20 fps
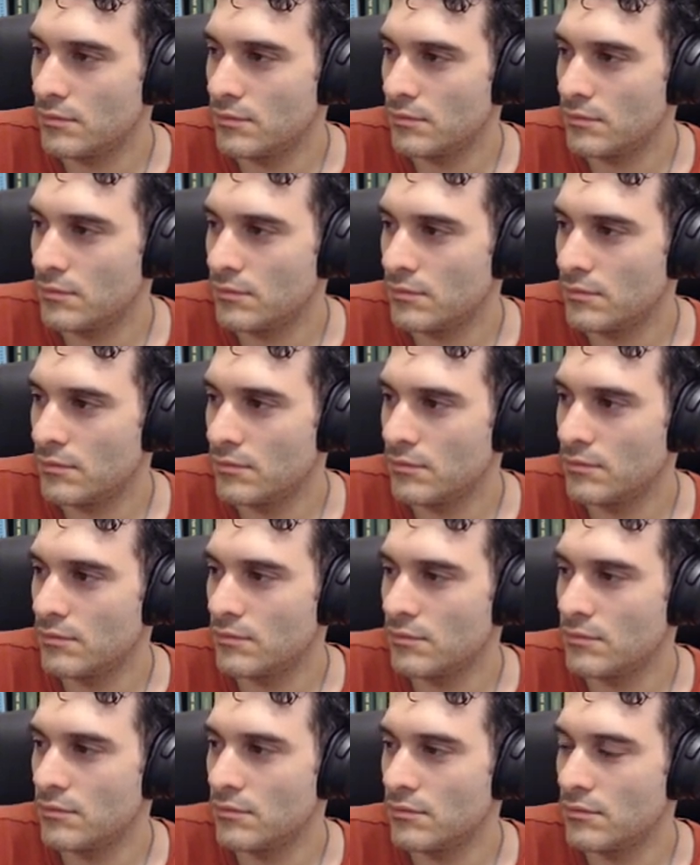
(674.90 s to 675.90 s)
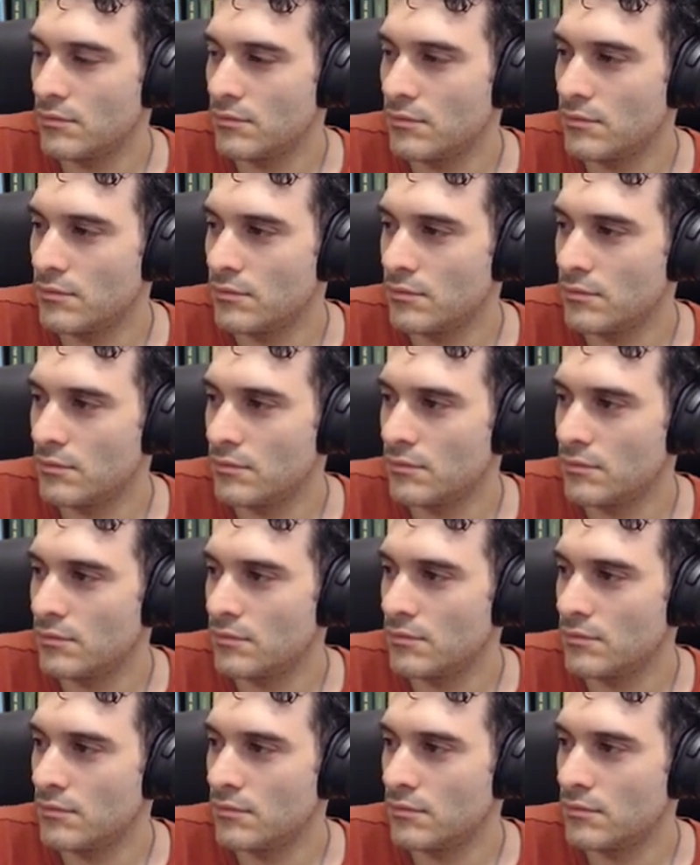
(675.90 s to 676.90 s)

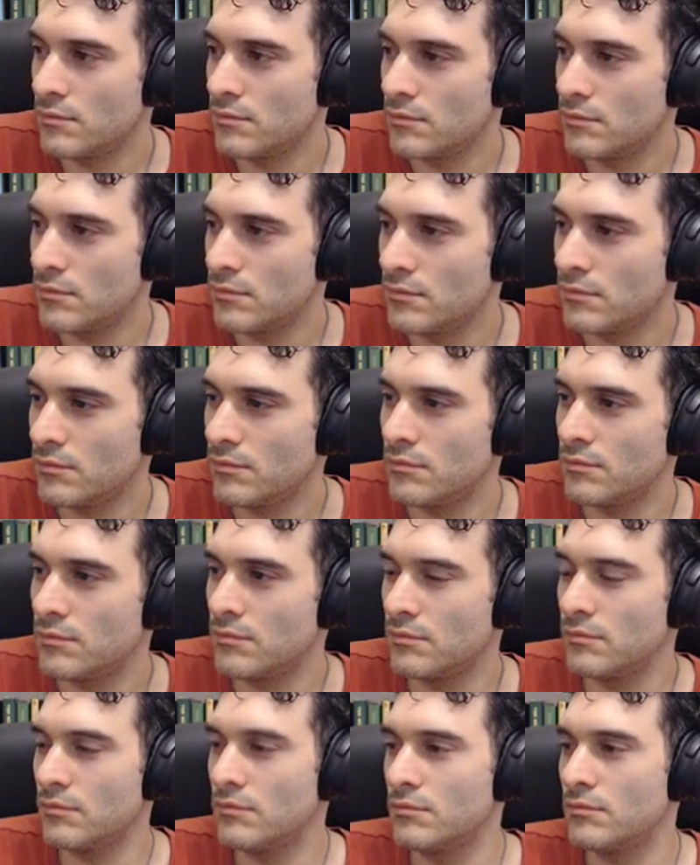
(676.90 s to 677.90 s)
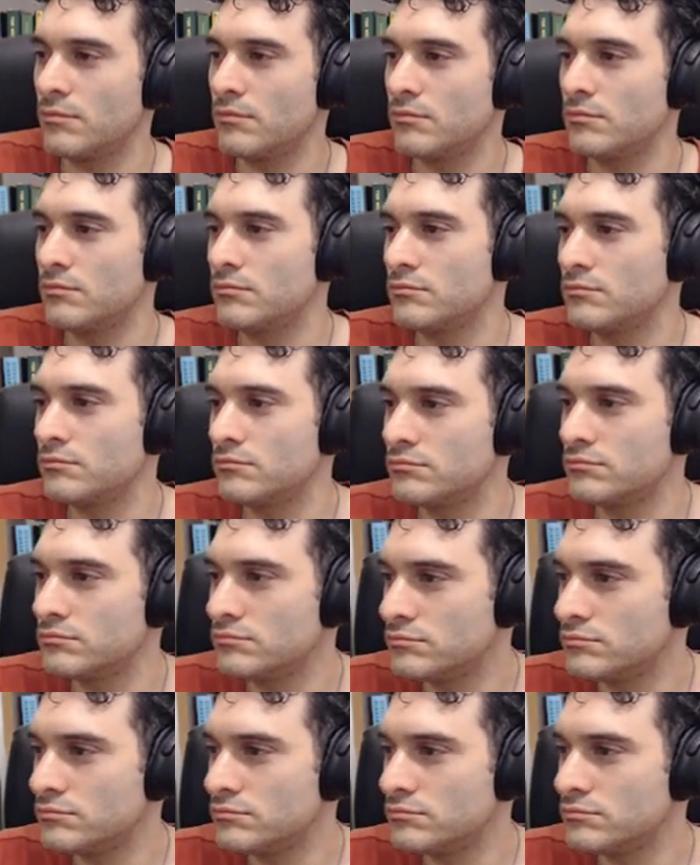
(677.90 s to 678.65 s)
The person shown says nothing.